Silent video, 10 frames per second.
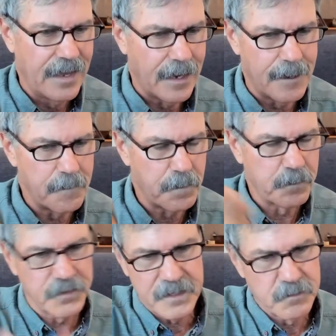Um,
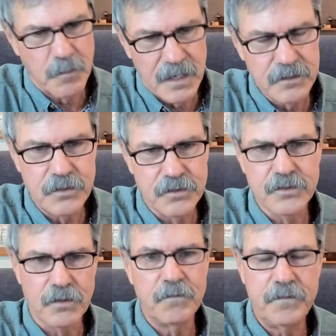but these molecules
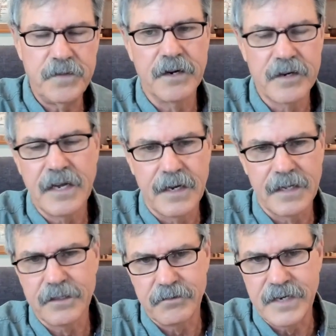are very
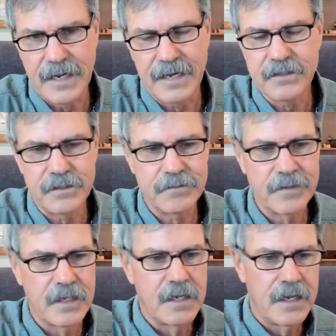highly reactive.
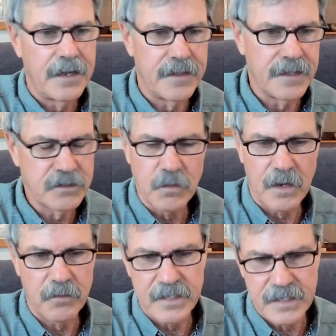And that's why
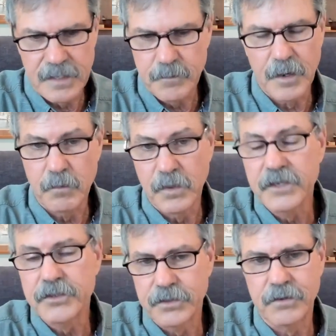we keep our
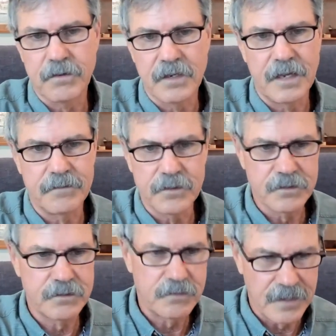blood sugar
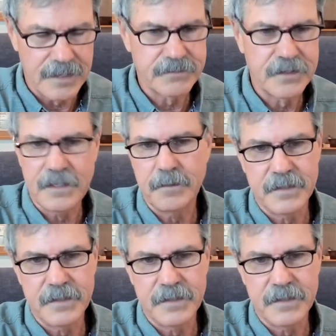levels, you have to keep